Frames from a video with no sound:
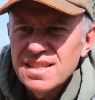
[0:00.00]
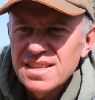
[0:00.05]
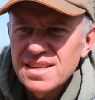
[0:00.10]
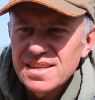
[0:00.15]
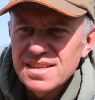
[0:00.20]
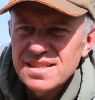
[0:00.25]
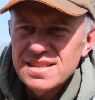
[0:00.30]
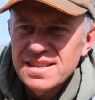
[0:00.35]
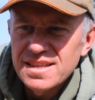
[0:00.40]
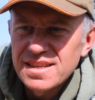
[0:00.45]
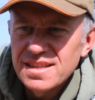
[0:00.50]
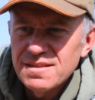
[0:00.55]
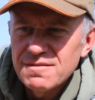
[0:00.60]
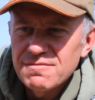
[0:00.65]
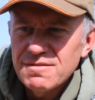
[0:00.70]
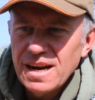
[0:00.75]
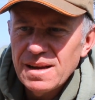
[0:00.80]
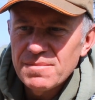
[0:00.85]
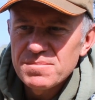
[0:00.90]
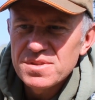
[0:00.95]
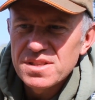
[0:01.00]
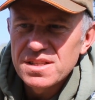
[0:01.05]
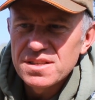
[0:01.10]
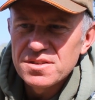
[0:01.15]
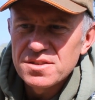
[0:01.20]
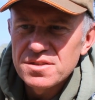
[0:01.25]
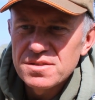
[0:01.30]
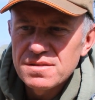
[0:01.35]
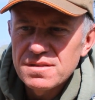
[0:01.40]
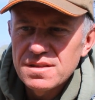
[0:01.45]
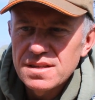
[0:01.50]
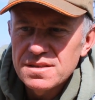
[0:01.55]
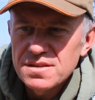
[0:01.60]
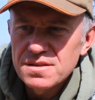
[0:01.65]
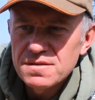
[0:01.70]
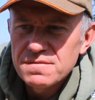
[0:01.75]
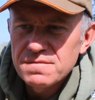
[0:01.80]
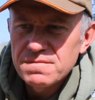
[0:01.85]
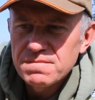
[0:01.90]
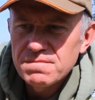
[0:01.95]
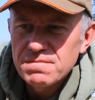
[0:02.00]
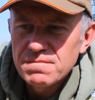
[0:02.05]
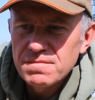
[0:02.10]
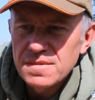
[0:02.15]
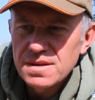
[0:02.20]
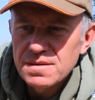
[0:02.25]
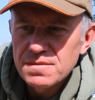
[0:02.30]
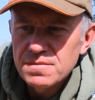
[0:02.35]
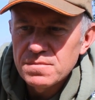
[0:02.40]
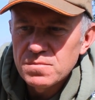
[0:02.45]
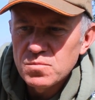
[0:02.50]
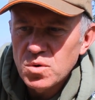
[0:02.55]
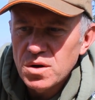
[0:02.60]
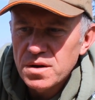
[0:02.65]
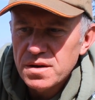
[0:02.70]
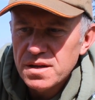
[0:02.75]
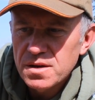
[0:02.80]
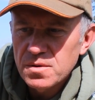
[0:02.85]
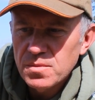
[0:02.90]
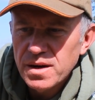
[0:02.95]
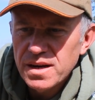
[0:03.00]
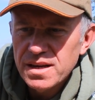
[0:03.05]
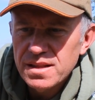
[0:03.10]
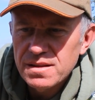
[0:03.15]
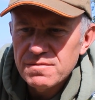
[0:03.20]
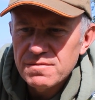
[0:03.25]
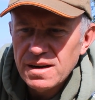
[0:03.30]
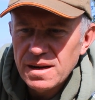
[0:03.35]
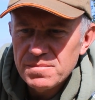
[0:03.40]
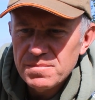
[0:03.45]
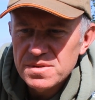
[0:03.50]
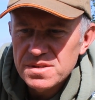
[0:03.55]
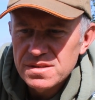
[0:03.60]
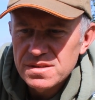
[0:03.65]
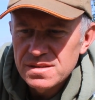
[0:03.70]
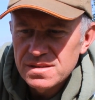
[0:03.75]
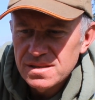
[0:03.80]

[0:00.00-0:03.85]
You can see the wraps, they're just working away at the wraps.